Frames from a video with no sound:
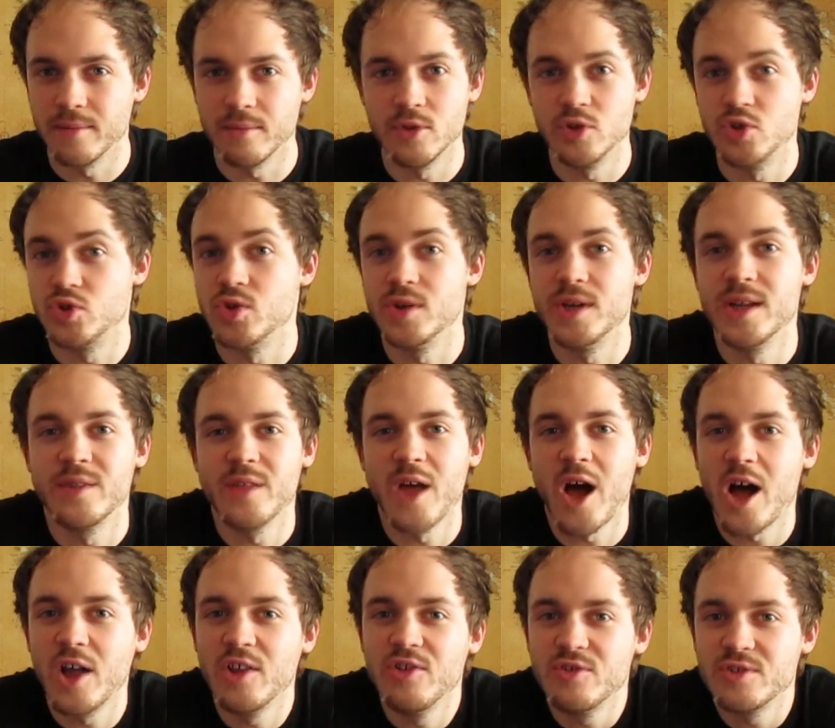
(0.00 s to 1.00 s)
and joining the
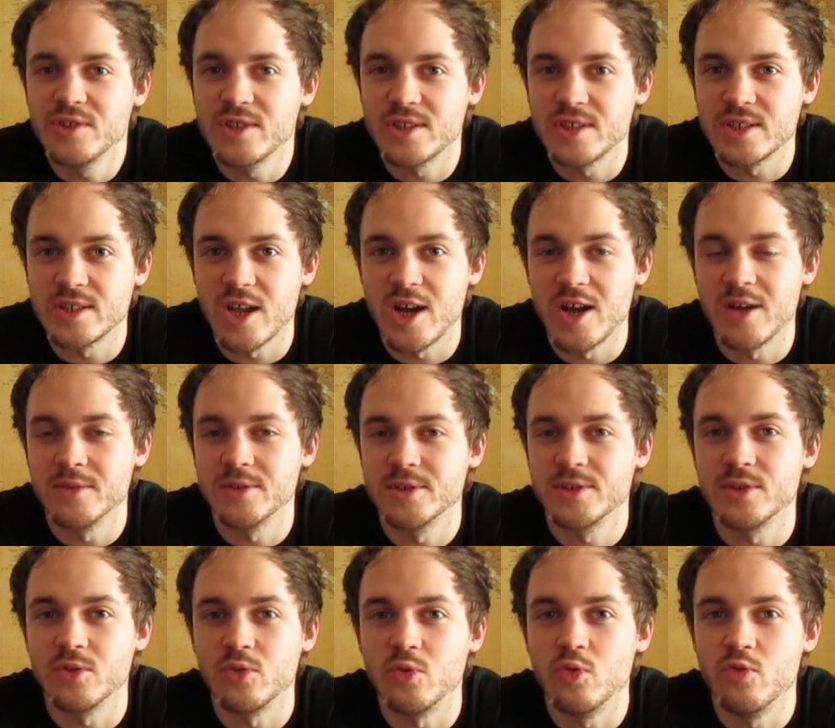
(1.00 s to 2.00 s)
hundreds of stars
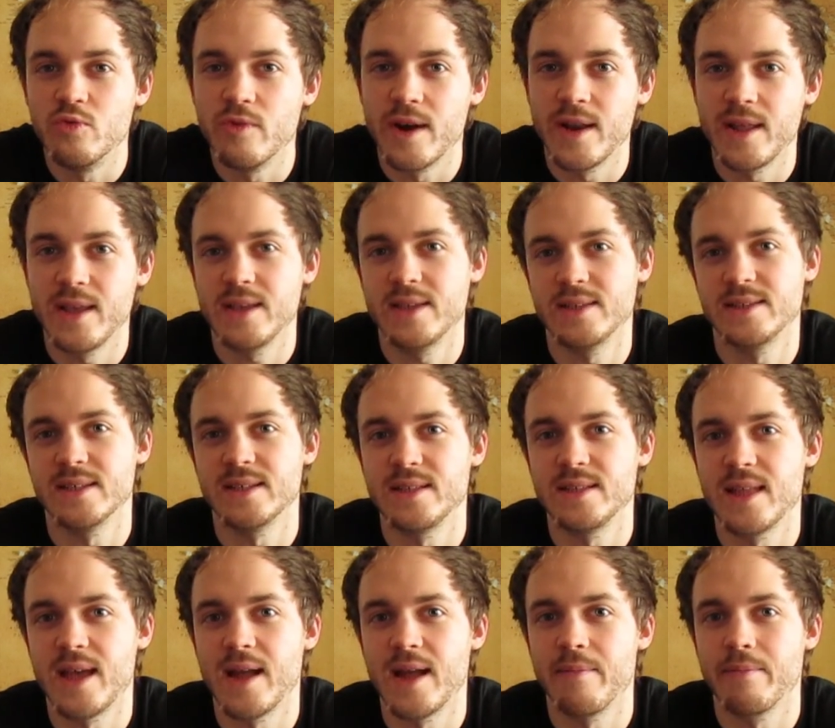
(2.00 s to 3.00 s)
that already exist
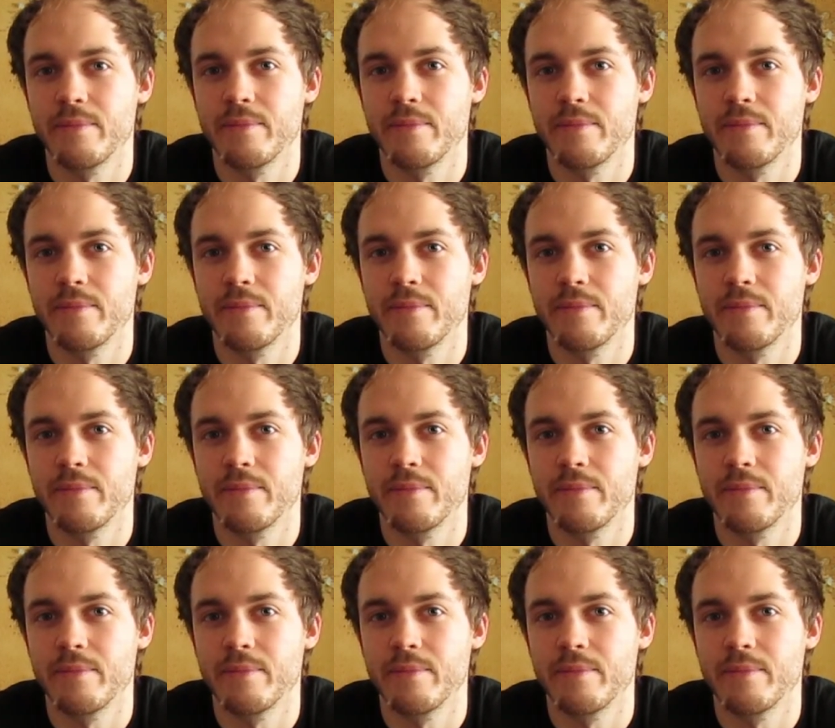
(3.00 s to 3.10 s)
there.